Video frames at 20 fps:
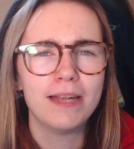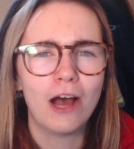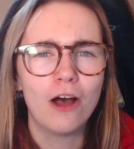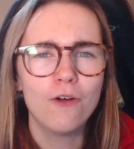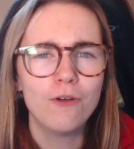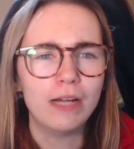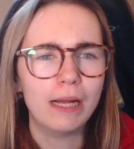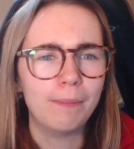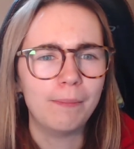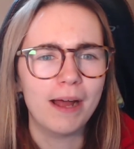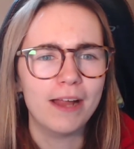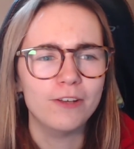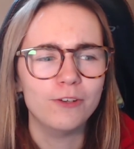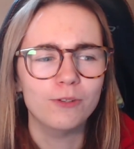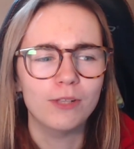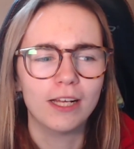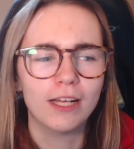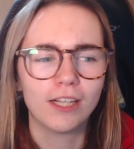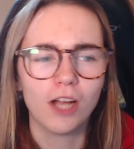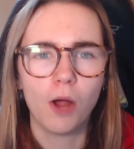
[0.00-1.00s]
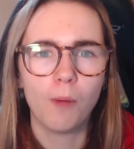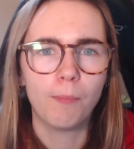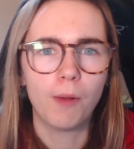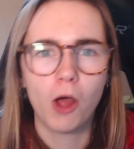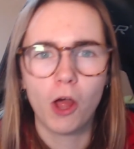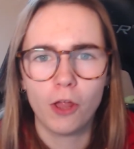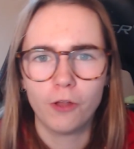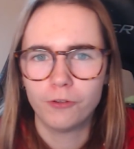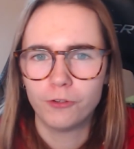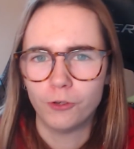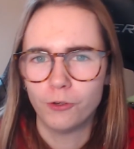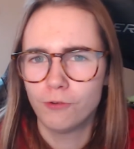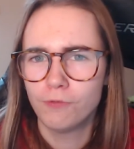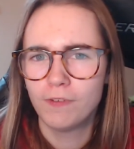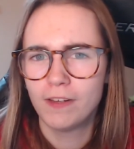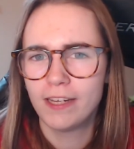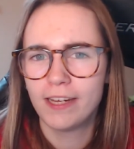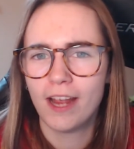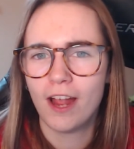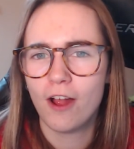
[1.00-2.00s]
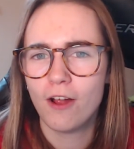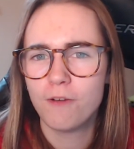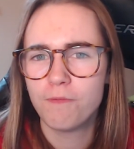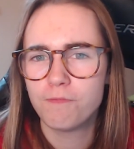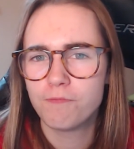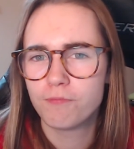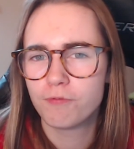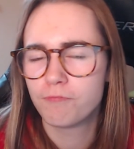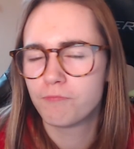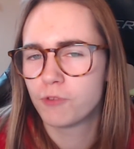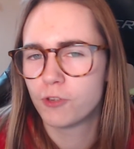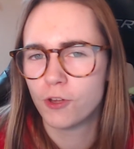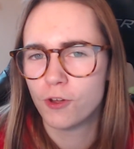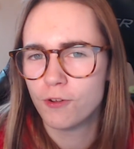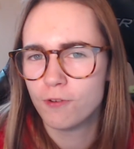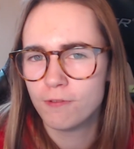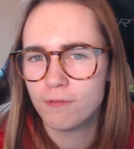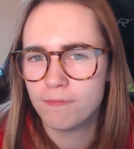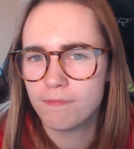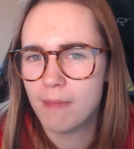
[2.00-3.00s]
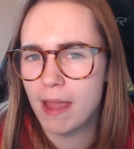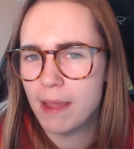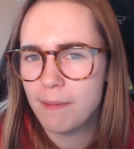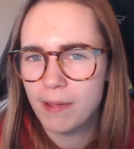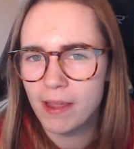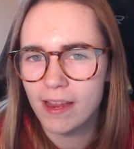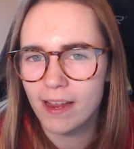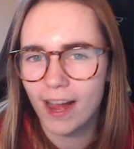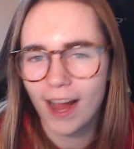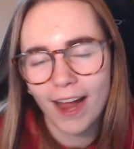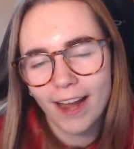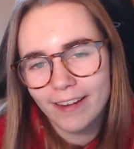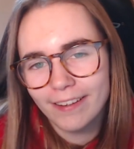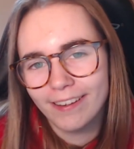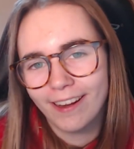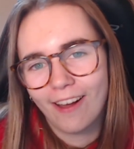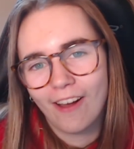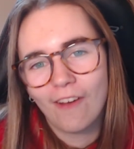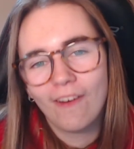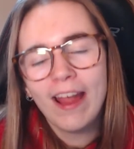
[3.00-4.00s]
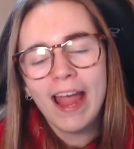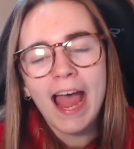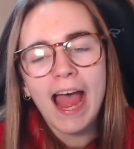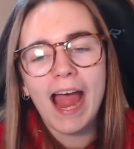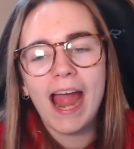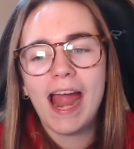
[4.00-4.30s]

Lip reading: me know, and I might do like a part 2 video soon, maybe, I don't know.